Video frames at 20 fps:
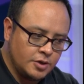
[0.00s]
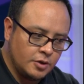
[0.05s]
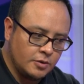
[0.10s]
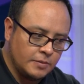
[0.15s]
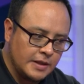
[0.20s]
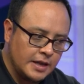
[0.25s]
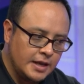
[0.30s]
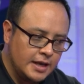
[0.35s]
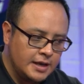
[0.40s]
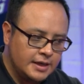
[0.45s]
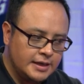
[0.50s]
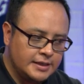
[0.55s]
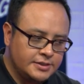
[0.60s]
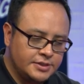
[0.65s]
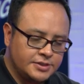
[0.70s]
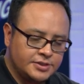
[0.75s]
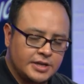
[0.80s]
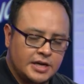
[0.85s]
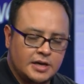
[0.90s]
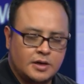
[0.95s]
So let's
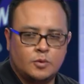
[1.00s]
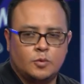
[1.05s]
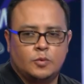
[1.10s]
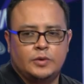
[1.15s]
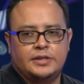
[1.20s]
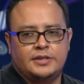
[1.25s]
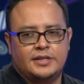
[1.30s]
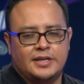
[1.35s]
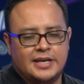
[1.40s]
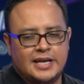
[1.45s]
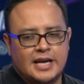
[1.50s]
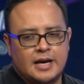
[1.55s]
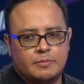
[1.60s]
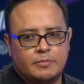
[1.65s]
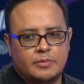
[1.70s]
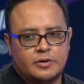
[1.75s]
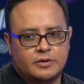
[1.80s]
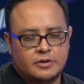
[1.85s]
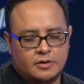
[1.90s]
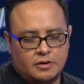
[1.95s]
start with the
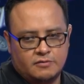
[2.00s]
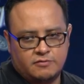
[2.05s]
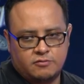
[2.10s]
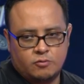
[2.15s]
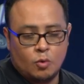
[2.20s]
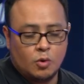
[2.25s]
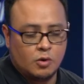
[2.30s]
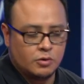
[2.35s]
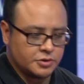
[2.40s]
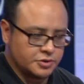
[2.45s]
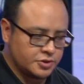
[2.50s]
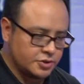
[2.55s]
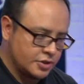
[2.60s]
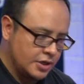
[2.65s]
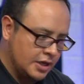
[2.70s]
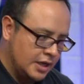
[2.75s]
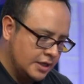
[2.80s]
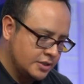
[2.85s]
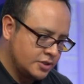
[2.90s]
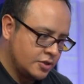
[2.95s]
number of words.
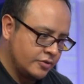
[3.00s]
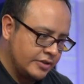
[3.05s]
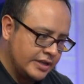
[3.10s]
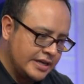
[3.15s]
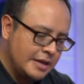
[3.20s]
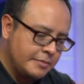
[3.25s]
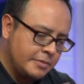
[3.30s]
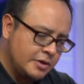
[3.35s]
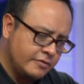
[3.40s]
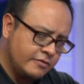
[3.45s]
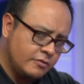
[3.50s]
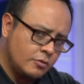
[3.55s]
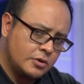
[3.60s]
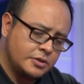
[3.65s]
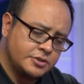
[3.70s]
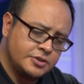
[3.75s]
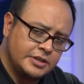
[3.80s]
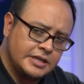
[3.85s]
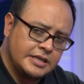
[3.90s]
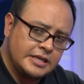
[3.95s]
So the number of
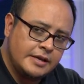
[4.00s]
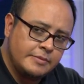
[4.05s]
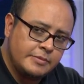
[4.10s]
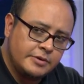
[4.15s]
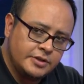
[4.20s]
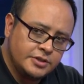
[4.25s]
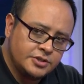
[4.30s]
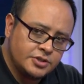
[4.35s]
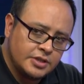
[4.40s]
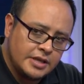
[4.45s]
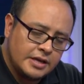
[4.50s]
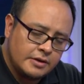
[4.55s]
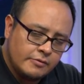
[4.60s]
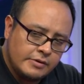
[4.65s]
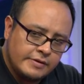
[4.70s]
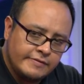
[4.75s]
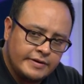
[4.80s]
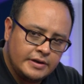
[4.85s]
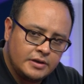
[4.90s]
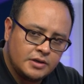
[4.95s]
words in an average that
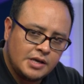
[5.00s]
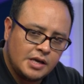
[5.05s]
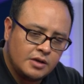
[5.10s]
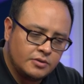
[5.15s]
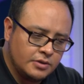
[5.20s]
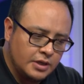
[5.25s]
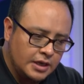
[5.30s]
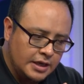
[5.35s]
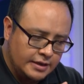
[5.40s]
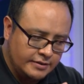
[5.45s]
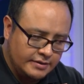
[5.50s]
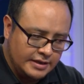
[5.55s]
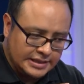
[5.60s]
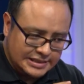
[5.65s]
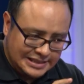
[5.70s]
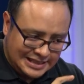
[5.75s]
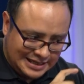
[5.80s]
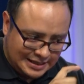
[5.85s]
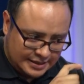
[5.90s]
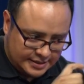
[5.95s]
we found out
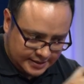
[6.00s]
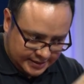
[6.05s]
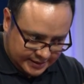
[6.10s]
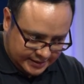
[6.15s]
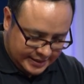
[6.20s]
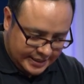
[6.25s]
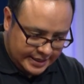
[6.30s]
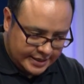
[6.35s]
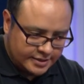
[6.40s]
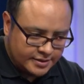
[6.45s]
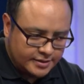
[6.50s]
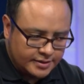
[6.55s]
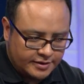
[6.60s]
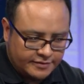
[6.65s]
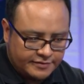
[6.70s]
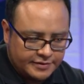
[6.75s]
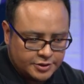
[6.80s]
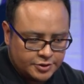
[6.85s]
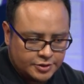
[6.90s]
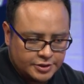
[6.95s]
that are there in a
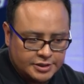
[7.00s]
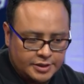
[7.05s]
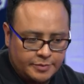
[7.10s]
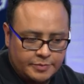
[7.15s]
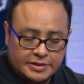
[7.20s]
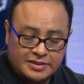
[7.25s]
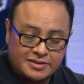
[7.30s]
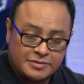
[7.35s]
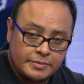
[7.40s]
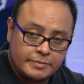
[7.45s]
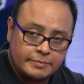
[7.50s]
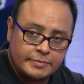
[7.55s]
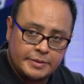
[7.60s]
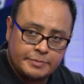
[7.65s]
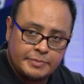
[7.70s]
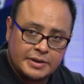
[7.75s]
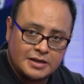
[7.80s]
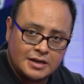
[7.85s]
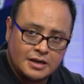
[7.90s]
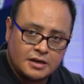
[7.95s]
feature snippet, in the, the
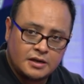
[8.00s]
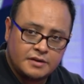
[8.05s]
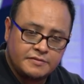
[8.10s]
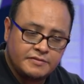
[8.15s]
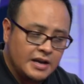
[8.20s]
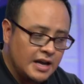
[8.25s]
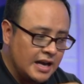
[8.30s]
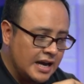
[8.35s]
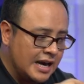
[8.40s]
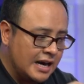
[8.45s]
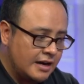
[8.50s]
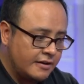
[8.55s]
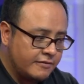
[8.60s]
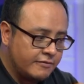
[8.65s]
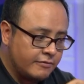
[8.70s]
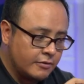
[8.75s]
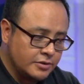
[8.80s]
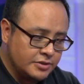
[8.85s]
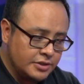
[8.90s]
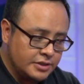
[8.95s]
paragraph, are
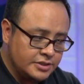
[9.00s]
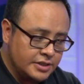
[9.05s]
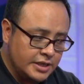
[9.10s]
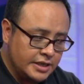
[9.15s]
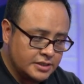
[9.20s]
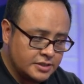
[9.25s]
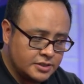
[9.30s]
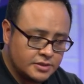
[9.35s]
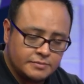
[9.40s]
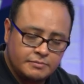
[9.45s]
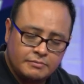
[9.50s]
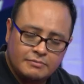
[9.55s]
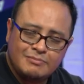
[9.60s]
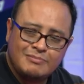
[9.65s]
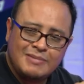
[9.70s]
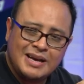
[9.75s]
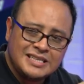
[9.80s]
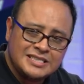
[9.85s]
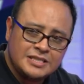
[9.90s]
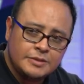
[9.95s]
forty-six,
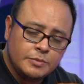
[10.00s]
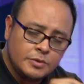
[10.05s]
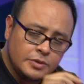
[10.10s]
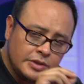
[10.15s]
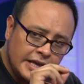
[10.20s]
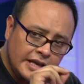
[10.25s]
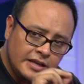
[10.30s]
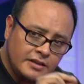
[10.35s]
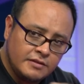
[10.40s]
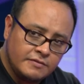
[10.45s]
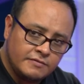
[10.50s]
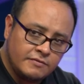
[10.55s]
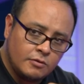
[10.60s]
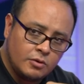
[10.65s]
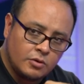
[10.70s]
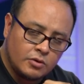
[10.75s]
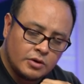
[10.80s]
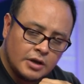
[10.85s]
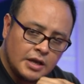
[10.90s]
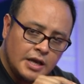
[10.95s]
maximum
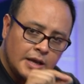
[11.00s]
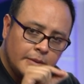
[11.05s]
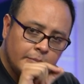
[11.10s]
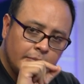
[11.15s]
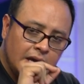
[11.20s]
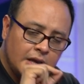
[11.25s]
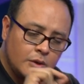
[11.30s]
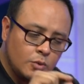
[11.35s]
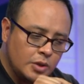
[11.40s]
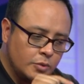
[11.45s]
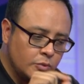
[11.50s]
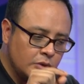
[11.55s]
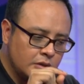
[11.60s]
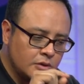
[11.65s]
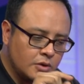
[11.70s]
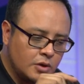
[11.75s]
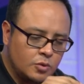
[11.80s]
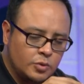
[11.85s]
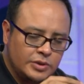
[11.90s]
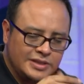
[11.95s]
eighty-four. But we will
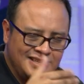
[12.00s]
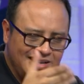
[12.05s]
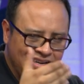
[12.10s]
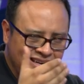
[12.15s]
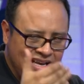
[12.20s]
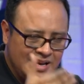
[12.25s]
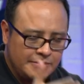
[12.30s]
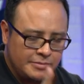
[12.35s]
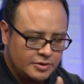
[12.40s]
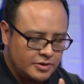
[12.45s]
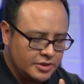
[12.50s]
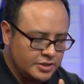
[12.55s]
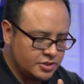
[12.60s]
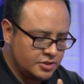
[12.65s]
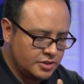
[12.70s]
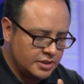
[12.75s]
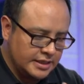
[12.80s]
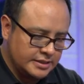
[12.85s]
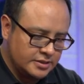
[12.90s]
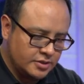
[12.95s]
go with an
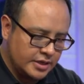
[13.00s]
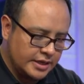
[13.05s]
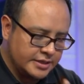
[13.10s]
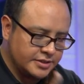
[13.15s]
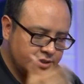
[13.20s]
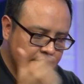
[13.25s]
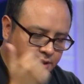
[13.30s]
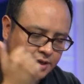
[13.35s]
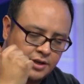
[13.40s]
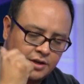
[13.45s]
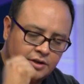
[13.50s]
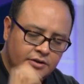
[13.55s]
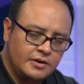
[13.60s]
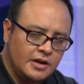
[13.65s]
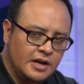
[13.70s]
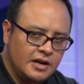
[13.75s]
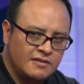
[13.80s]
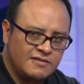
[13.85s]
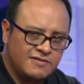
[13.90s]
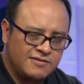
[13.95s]
average, as you can see here,
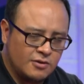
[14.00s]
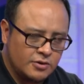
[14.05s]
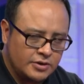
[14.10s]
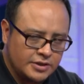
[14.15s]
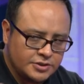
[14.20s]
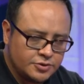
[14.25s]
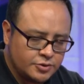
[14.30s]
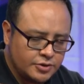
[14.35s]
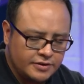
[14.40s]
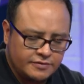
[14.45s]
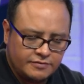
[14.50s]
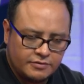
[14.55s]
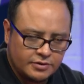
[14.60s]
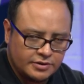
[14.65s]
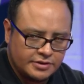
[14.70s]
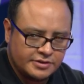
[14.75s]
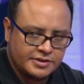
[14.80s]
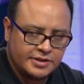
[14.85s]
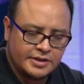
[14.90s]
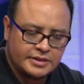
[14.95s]
forty-three,
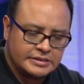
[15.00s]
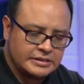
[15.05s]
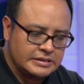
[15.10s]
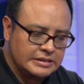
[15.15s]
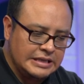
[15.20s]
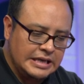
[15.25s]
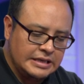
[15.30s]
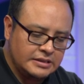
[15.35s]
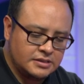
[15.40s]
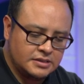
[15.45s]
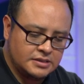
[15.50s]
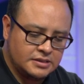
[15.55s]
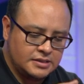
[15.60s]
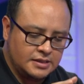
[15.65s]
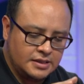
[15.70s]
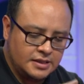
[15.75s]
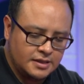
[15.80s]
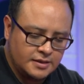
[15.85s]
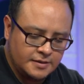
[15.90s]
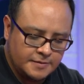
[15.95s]
forty-six. That's,
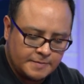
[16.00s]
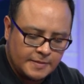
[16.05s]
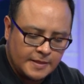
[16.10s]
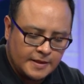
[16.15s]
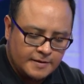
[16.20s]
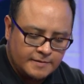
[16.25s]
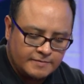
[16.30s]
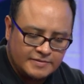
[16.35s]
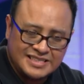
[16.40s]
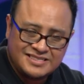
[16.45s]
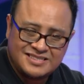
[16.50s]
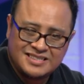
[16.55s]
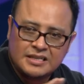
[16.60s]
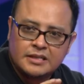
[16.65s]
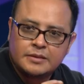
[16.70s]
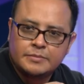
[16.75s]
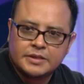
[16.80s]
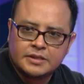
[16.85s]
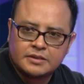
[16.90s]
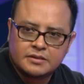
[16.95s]
uh, that's the
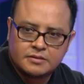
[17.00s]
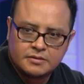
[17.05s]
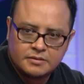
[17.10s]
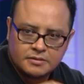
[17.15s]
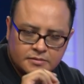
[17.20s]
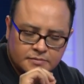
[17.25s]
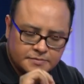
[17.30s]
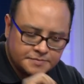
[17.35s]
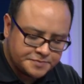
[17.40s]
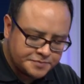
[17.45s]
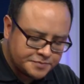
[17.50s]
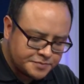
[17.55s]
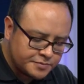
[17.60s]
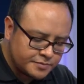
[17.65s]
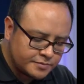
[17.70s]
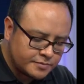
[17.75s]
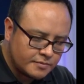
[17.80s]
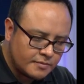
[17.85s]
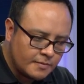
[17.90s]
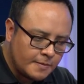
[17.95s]
limit.
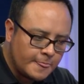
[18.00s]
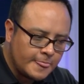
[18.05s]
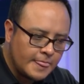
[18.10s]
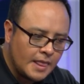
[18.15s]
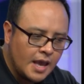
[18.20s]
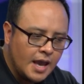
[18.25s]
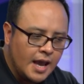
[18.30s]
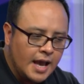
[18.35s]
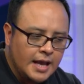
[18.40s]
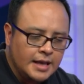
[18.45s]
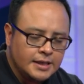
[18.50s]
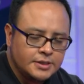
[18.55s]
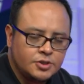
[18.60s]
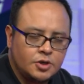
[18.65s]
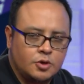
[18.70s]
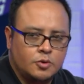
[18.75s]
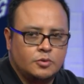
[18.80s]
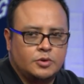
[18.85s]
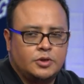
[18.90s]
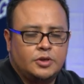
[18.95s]

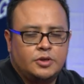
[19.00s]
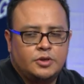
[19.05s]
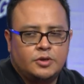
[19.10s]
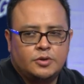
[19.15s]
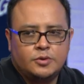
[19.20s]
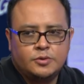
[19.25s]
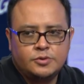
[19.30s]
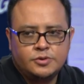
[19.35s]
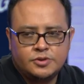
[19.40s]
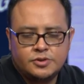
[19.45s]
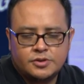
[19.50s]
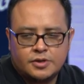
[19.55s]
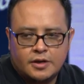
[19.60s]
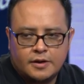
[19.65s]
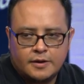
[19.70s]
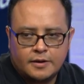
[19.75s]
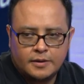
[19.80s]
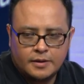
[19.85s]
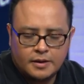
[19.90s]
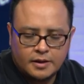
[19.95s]
So use
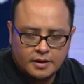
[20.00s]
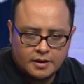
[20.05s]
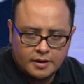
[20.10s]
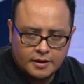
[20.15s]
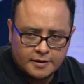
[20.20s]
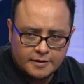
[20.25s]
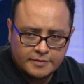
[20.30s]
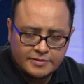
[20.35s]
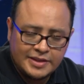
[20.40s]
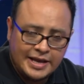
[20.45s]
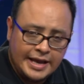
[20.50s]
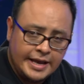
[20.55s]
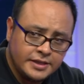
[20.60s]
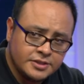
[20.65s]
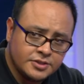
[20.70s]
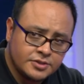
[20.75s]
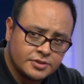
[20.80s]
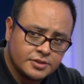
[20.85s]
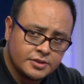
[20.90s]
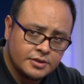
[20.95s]
uh,
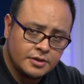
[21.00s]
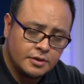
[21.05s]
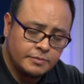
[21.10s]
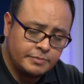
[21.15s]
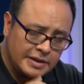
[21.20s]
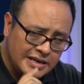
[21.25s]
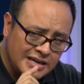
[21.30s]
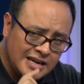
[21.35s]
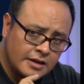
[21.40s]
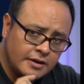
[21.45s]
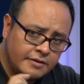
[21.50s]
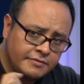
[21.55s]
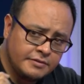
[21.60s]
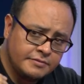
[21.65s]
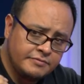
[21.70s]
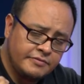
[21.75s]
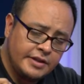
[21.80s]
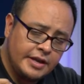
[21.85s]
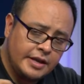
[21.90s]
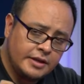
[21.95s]
text, paragraph
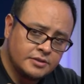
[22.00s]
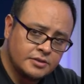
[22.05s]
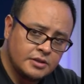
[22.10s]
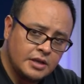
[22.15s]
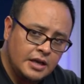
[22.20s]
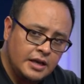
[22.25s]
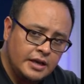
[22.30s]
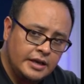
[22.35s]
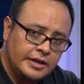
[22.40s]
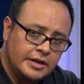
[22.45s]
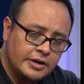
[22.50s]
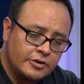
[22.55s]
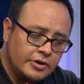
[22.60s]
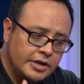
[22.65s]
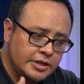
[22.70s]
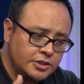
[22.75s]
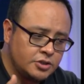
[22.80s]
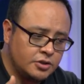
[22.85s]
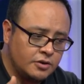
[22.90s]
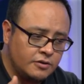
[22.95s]
of text, in a
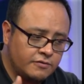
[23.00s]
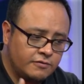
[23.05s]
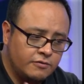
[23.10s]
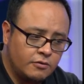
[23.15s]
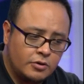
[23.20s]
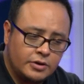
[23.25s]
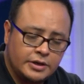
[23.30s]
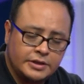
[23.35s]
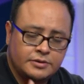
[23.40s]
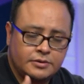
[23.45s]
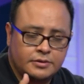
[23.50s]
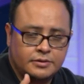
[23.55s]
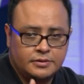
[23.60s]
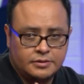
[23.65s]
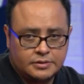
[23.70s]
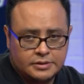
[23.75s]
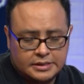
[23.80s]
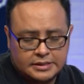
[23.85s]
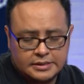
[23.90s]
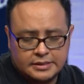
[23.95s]
range of forty
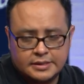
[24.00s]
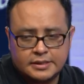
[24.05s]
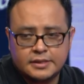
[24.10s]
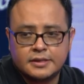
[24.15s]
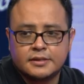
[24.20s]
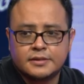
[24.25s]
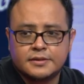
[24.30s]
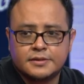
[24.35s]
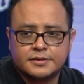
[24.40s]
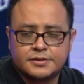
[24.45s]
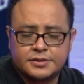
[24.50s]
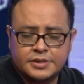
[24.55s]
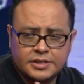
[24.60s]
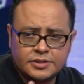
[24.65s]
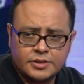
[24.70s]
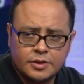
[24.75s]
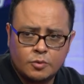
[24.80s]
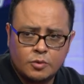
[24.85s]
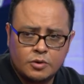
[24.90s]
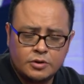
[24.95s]
to
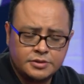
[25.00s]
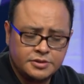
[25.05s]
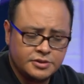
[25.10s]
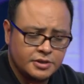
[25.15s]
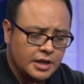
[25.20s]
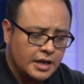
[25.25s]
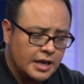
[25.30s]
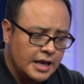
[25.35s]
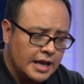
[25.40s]
sixty words.